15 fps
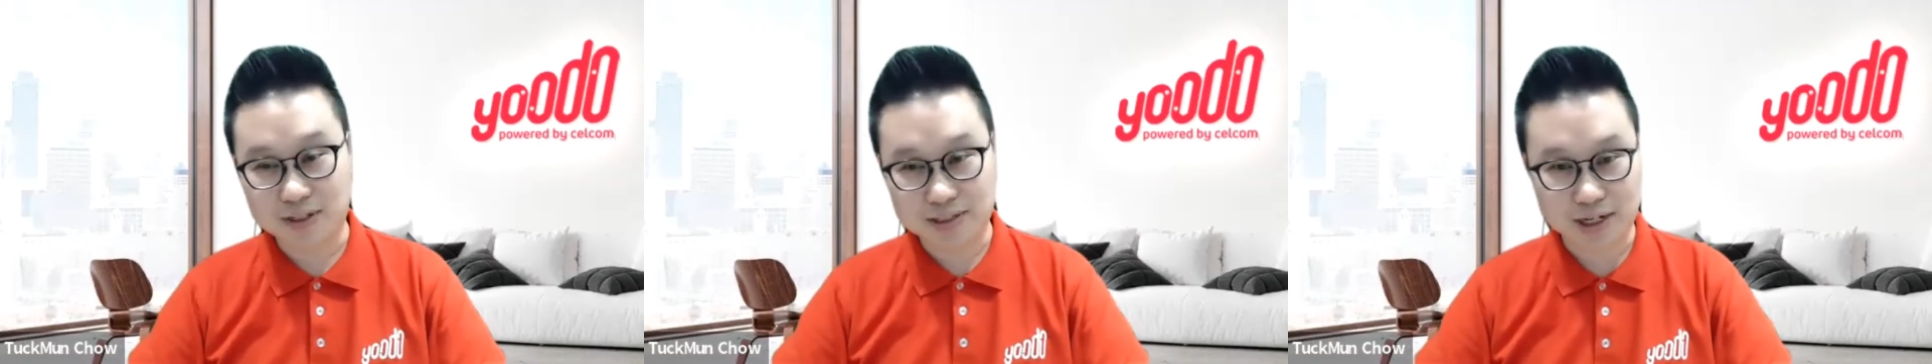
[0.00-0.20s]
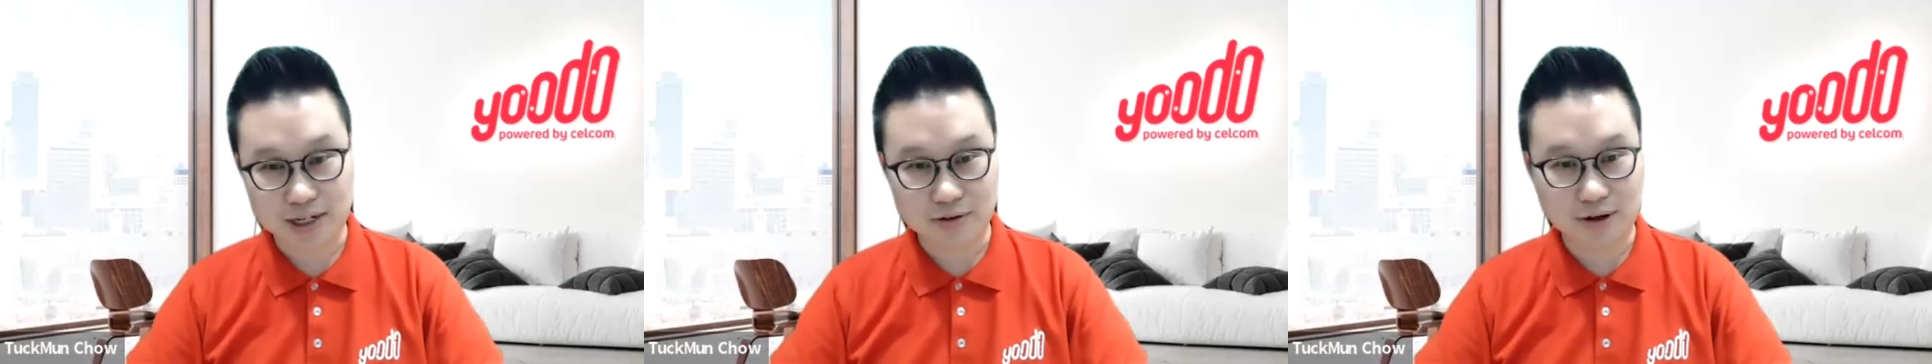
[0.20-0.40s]

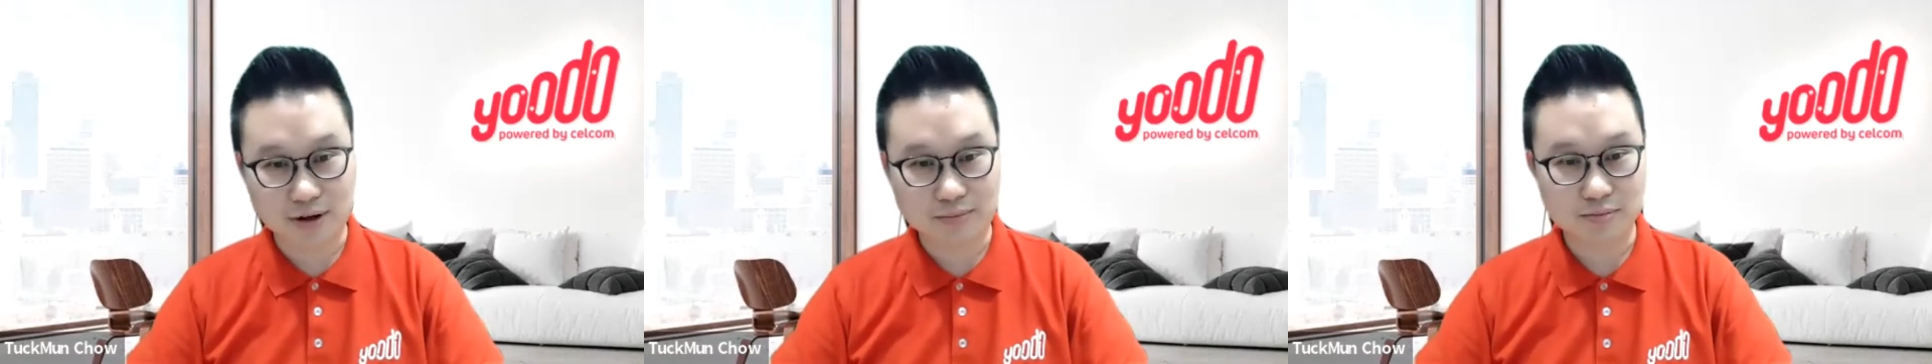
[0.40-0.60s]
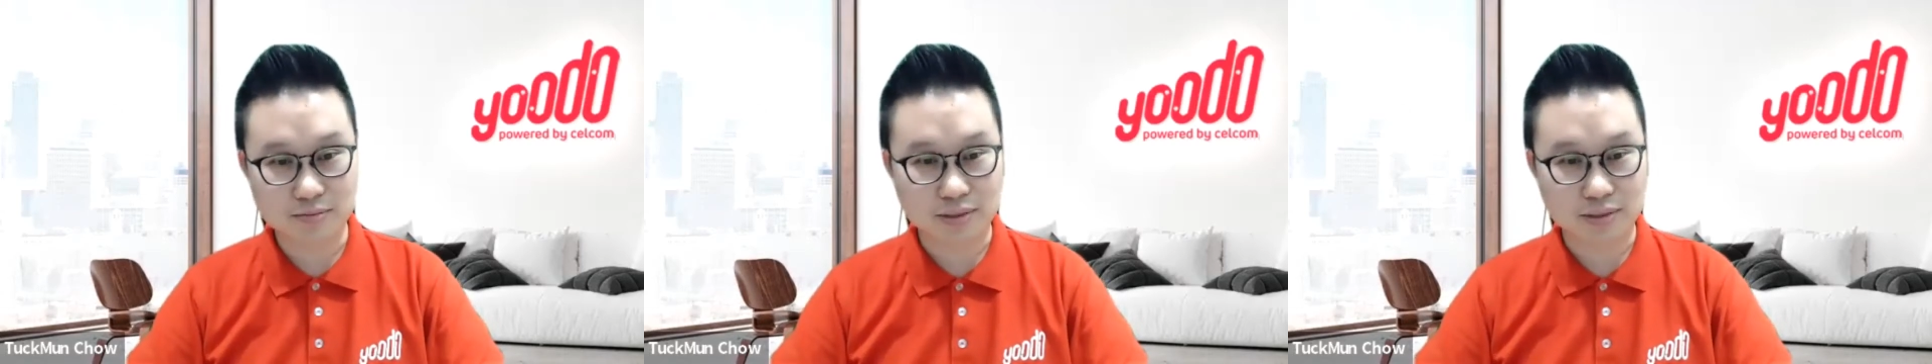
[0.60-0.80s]

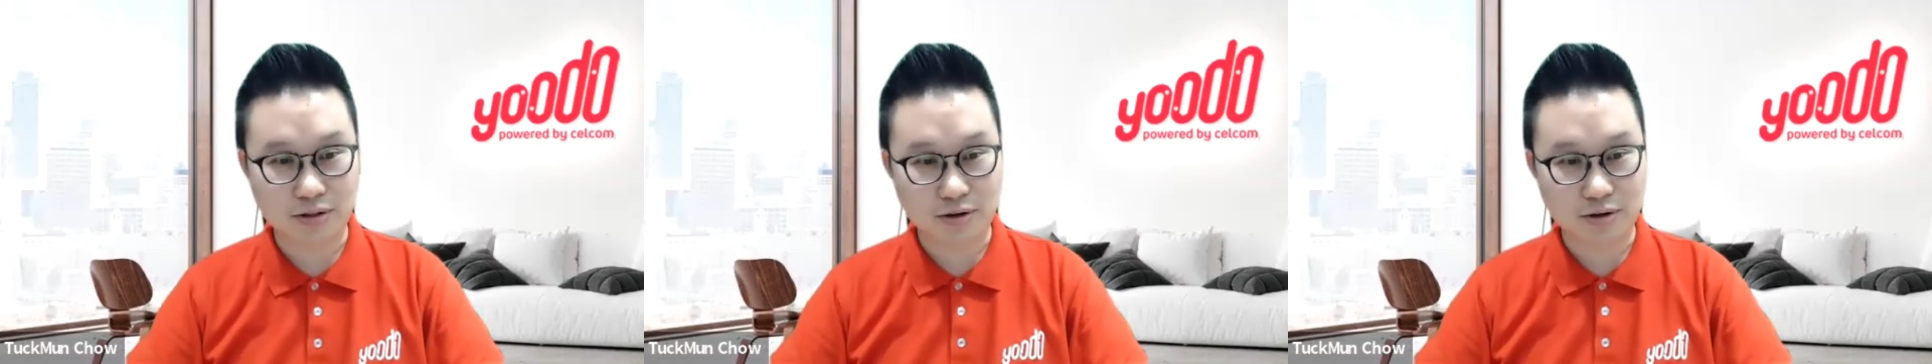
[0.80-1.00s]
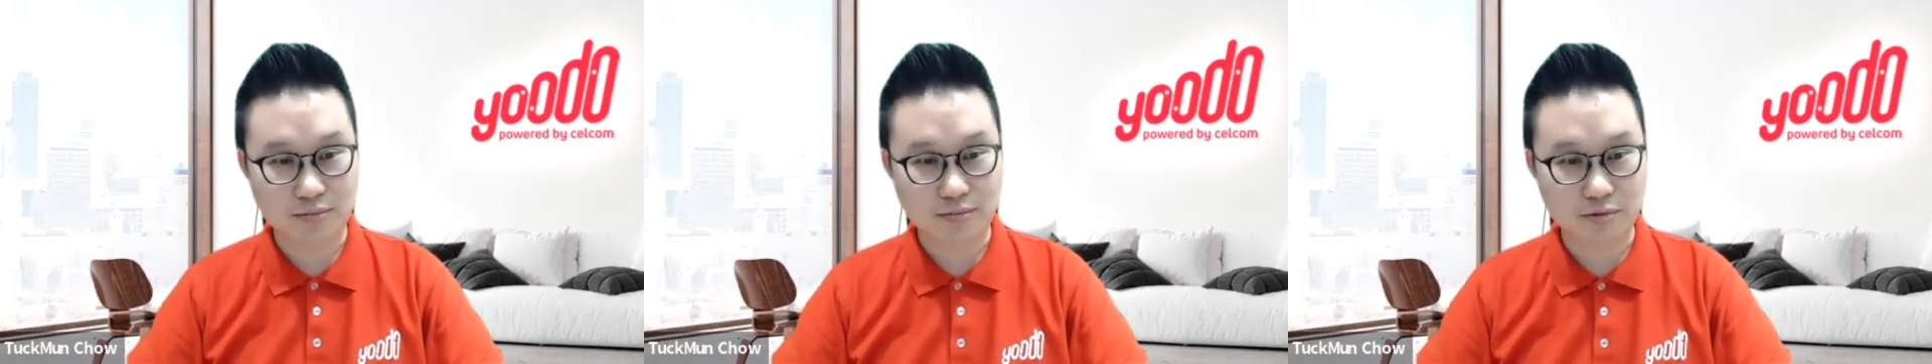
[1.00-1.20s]

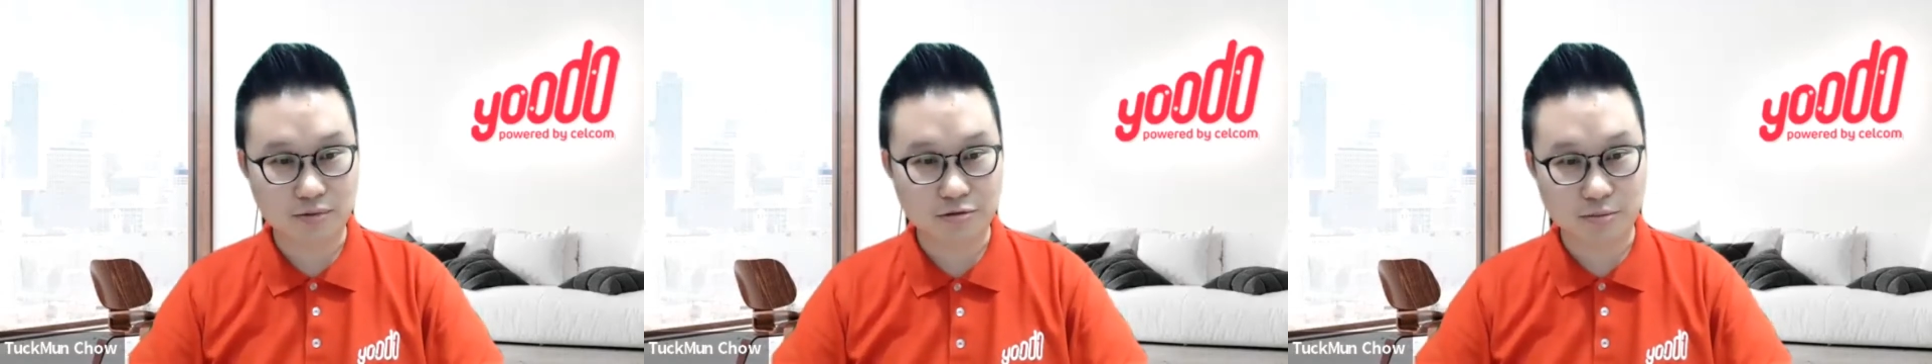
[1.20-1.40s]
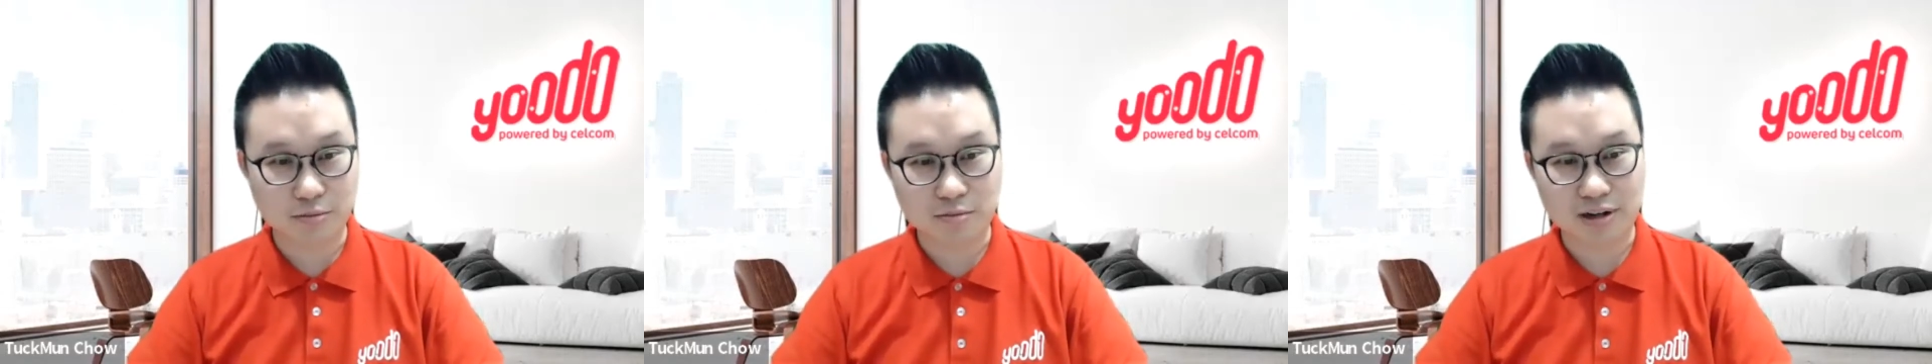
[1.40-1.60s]
Celcom
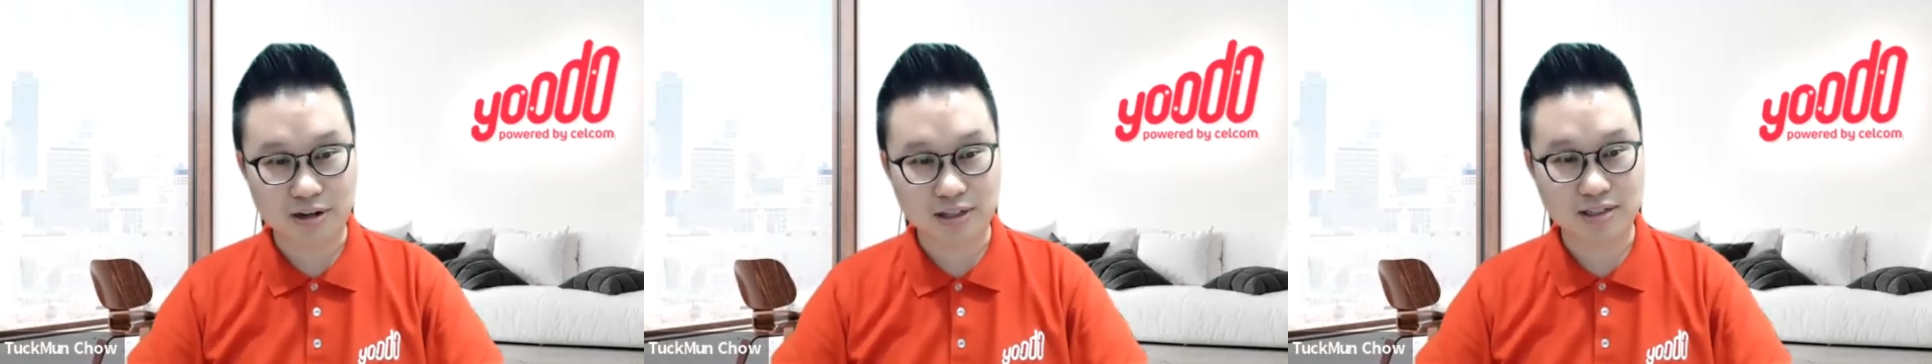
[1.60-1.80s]
group, right?